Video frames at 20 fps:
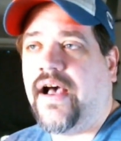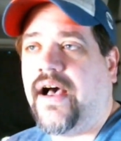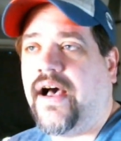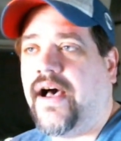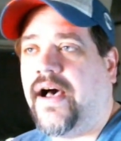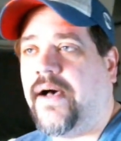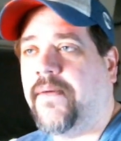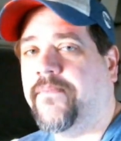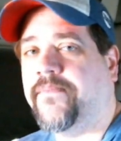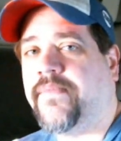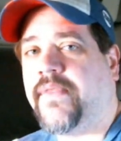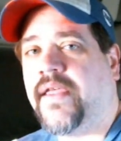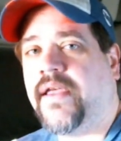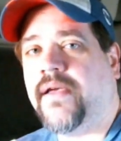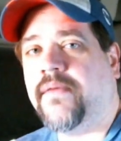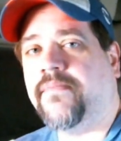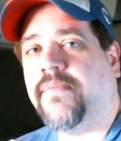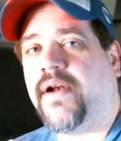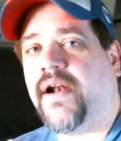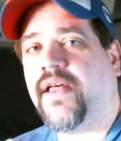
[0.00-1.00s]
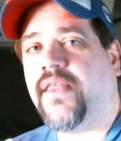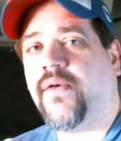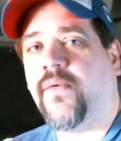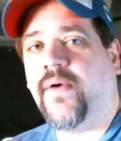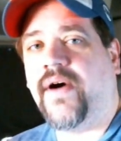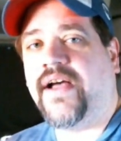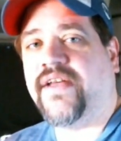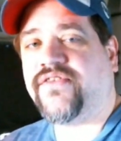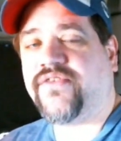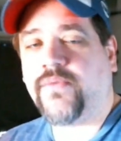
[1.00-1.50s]
Um, but
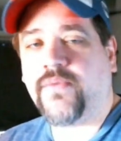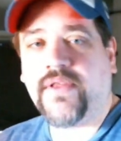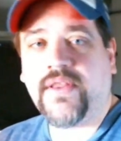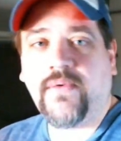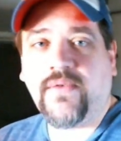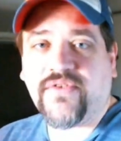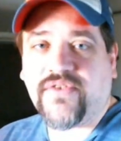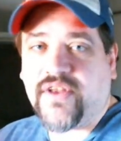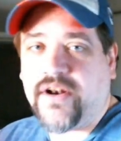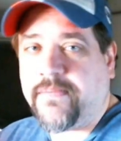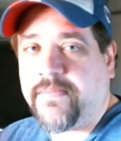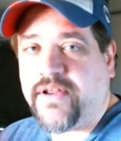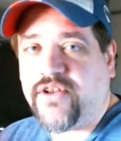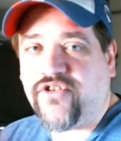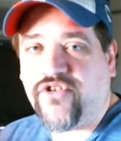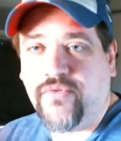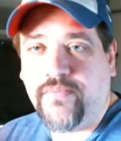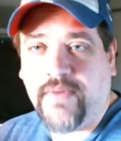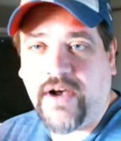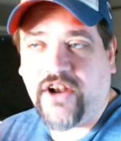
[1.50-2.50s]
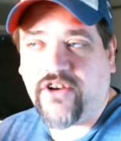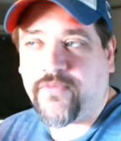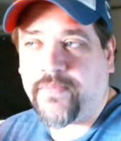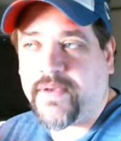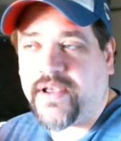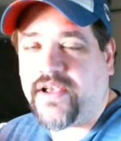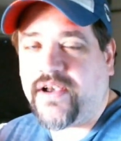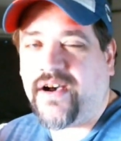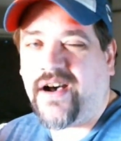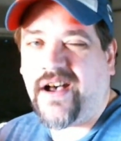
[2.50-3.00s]
otherwise, it really wasn't going to be too much
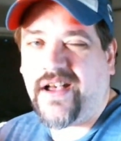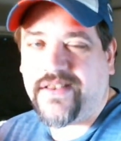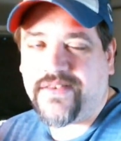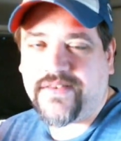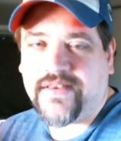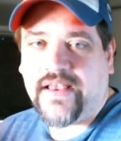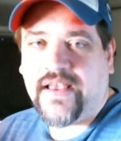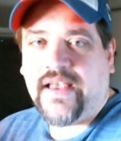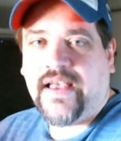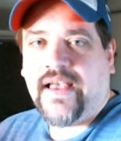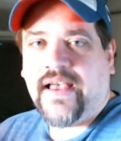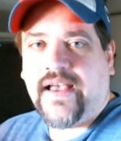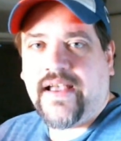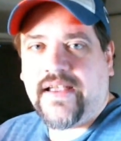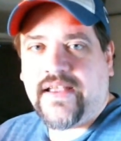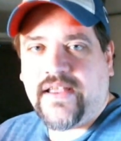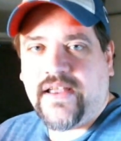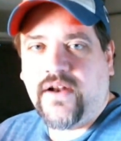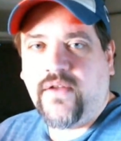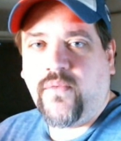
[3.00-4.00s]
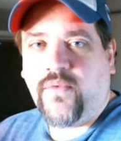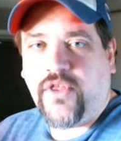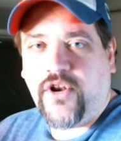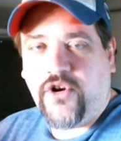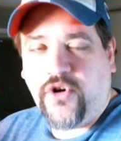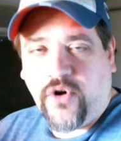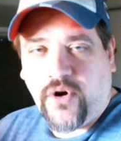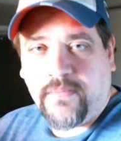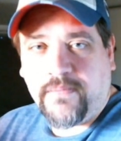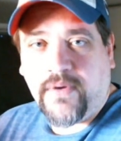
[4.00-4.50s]
because you know, the
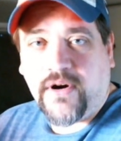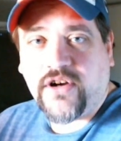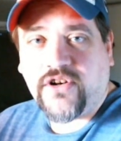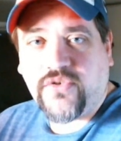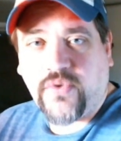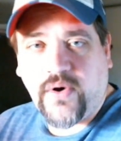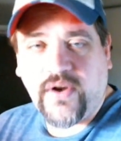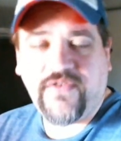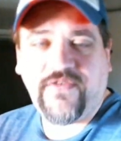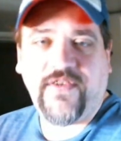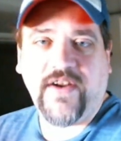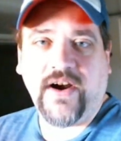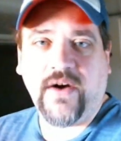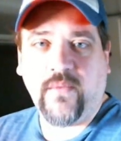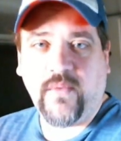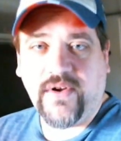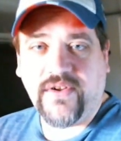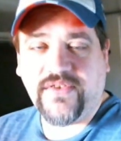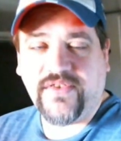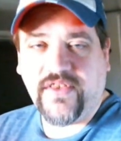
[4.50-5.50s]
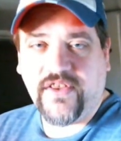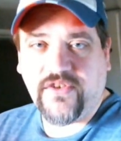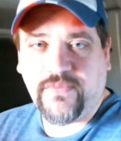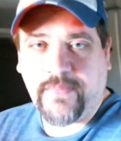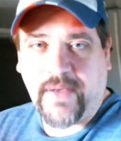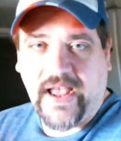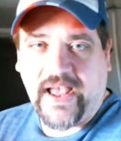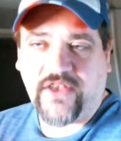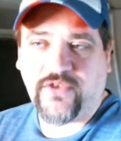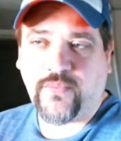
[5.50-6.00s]
Nuremberg Toy Fair was this
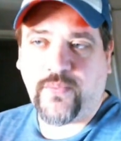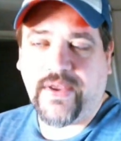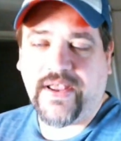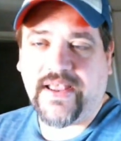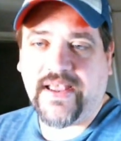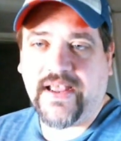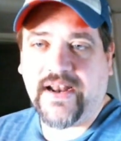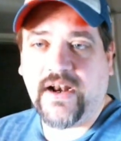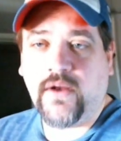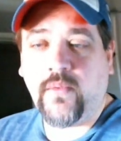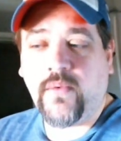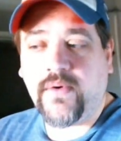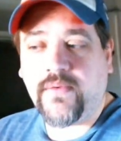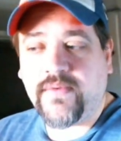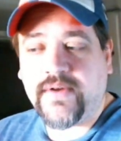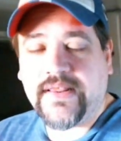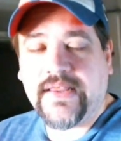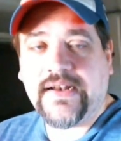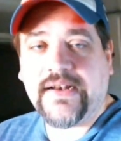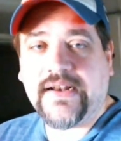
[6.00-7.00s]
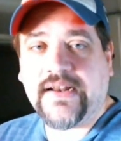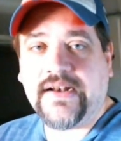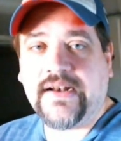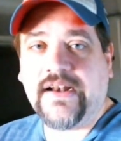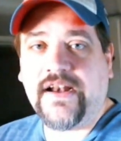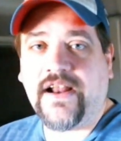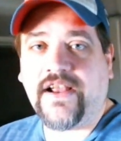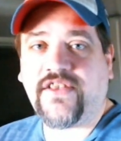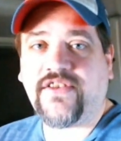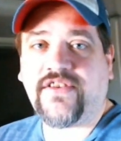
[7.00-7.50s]
past weekend, and we really
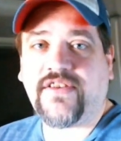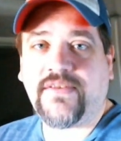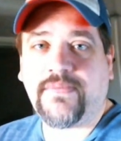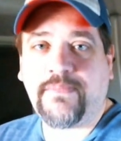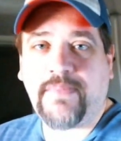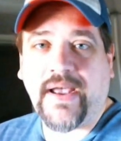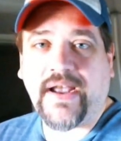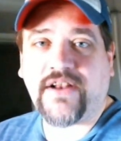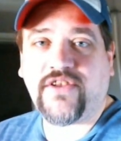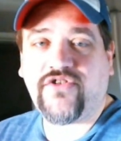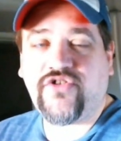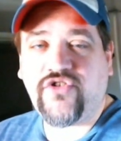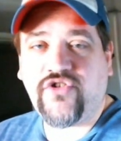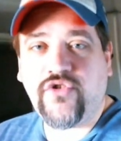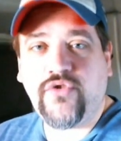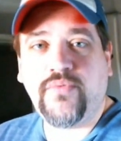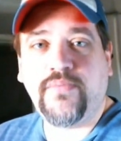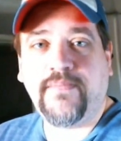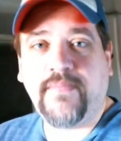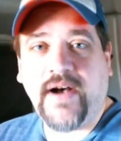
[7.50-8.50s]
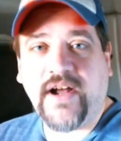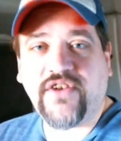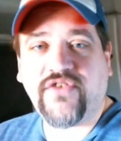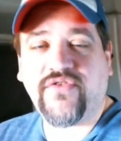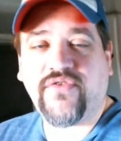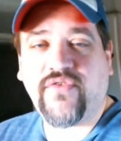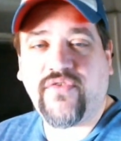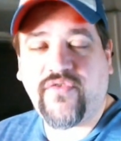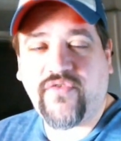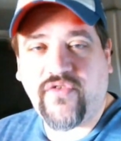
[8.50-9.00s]
didn't expect too much
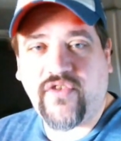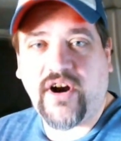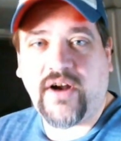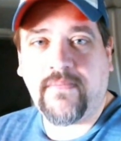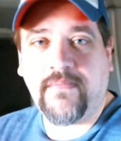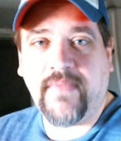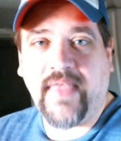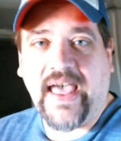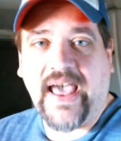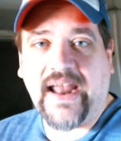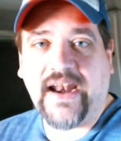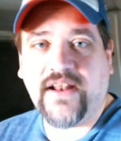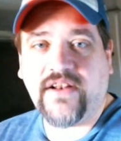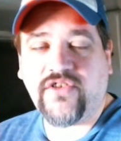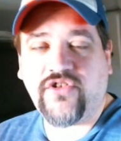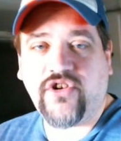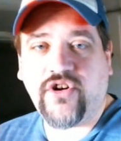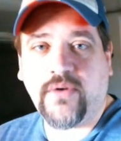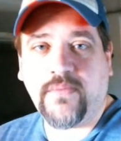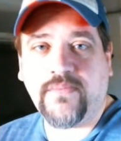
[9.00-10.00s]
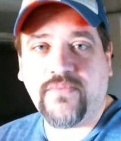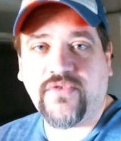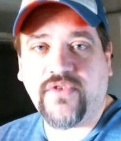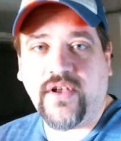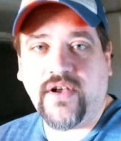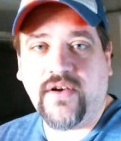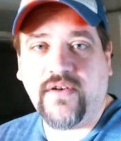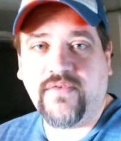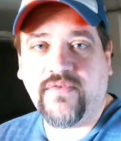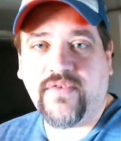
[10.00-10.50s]
from that in terms
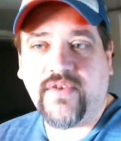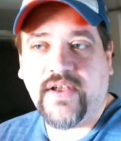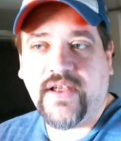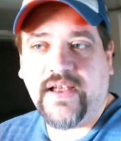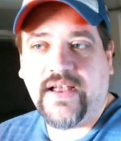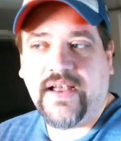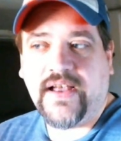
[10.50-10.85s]
of,